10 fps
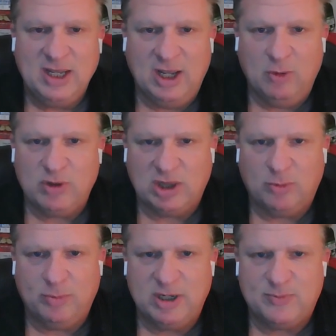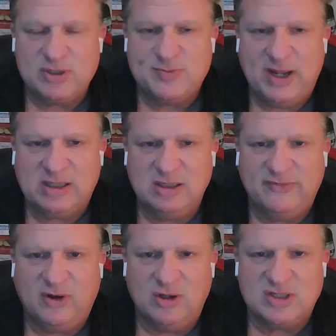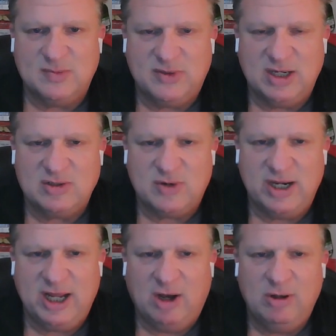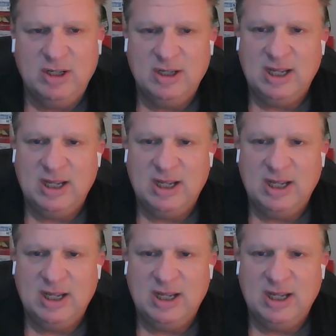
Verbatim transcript: and with a little bit of perspective on some things right now.